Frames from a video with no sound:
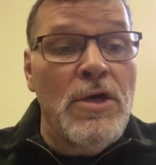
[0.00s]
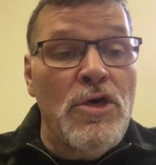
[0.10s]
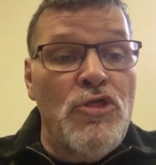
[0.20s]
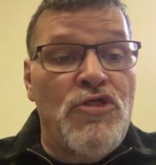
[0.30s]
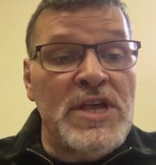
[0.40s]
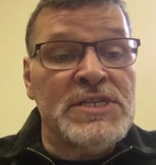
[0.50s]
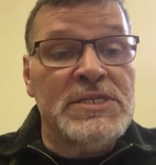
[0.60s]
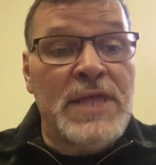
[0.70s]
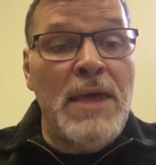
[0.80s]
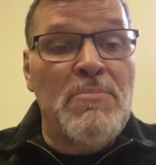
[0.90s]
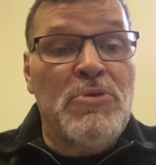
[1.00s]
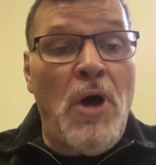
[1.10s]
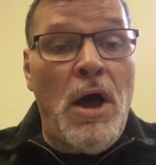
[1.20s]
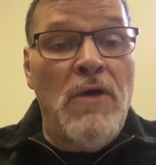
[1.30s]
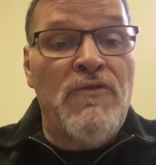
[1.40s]
This deep
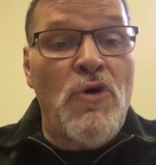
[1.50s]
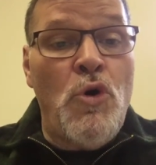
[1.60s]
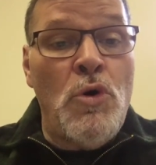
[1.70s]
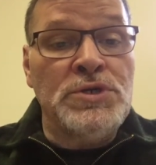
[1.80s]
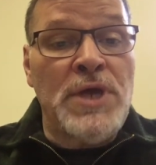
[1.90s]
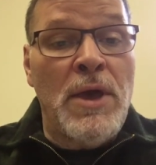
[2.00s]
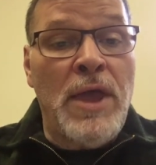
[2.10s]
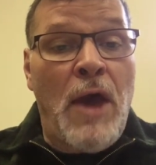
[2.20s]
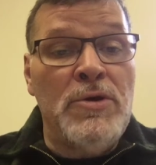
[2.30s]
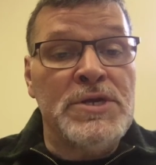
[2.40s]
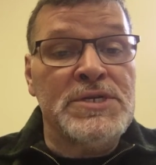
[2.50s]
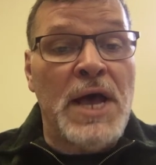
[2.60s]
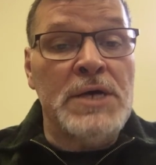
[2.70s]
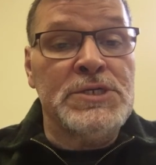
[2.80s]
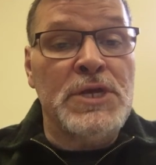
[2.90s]
dive also encourages
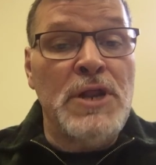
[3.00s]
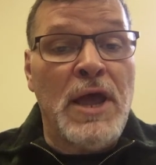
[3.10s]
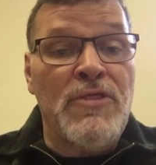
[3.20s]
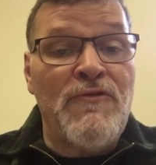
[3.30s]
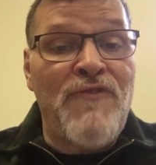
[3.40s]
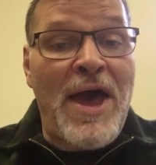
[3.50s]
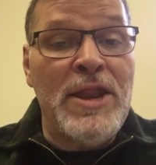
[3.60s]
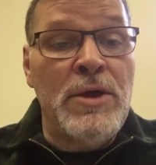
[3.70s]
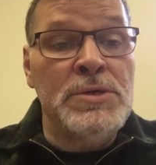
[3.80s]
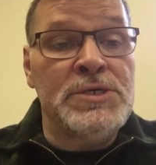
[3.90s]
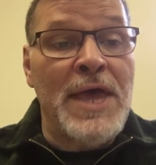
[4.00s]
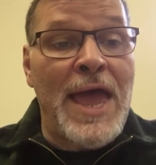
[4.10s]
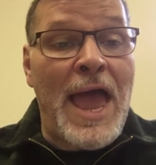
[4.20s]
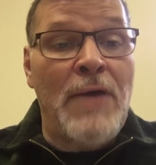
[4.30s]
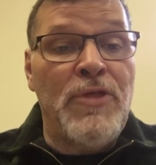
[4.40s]
us to look at the values
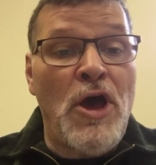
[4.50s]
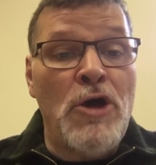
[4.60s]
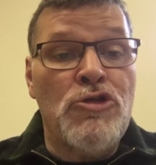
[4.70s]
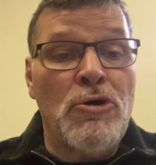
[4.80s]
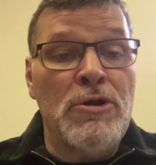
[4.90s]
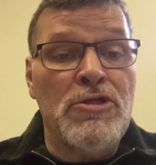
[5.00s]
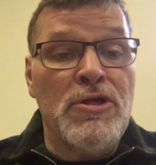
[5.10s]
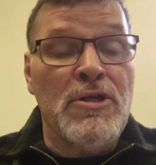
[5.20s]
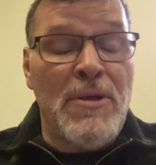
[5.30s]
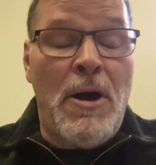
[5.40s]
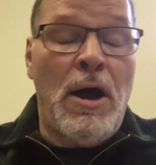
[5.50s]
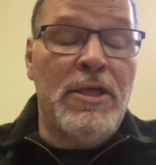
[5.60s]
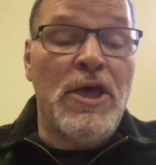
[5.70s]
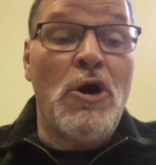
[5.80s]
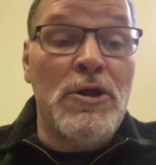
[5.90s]
and the
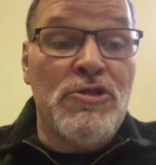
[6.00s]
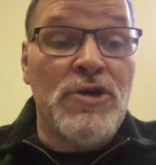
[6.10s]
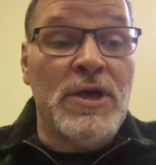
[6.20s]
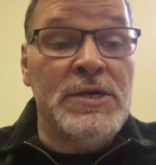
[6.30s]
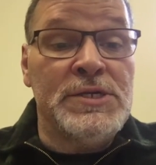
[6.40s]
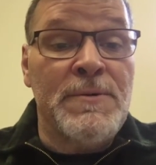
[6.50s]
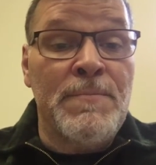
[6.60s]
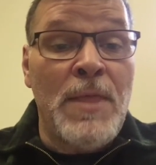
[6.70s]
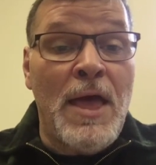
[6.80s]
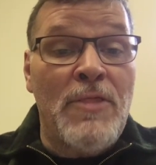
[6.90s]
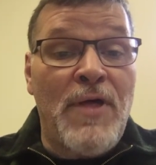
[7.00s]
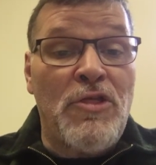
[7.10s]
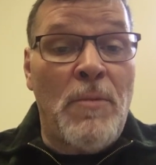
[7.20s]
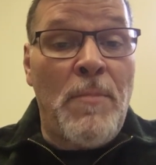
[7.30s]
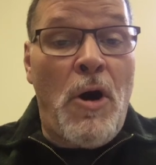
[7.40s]
ideologies
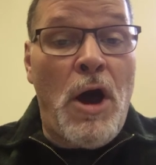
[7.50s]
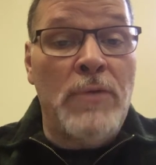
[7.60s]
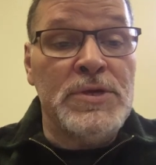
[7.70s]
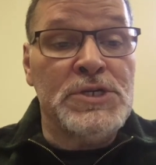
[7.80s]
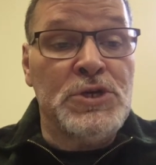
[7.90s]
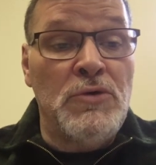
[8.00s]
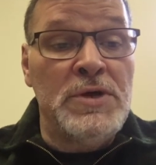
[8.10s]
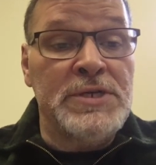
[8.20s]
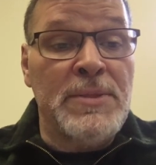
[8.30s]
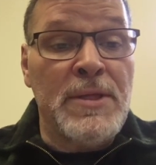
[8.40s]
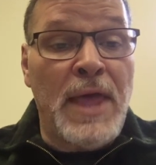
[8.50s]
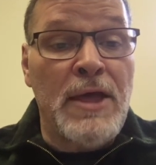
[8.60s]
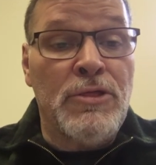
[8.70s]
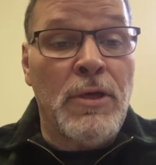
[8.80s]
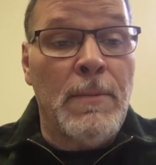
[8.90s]
that are behind the stories and the
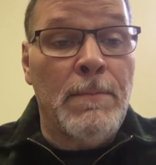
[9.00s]
data.